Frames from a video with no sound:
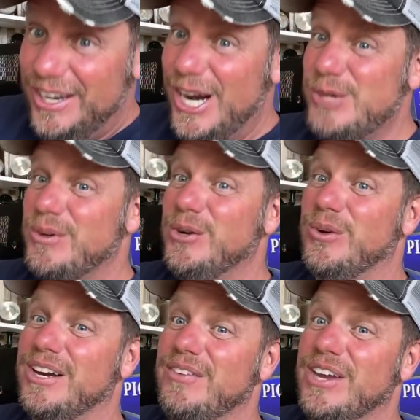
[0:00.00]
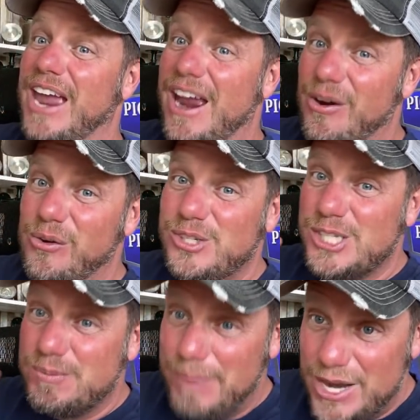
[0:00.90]
Here's what we're going to do. We'll give you aero
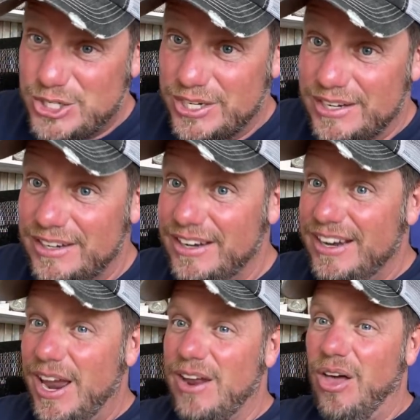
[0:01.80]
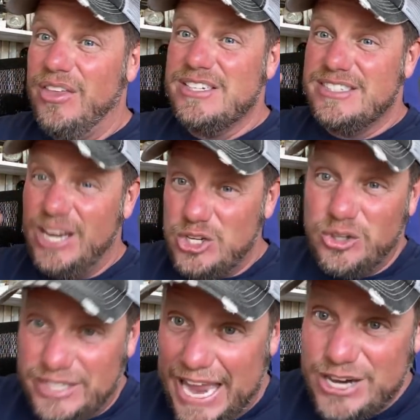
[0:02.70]
suspension and all these
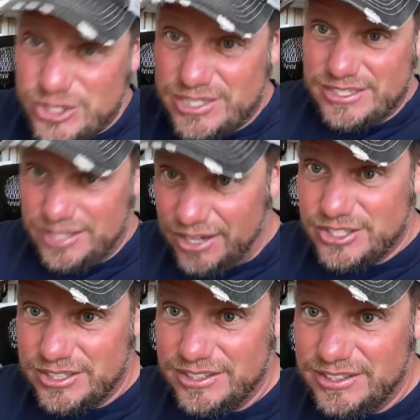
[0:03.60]
digital dashes and such.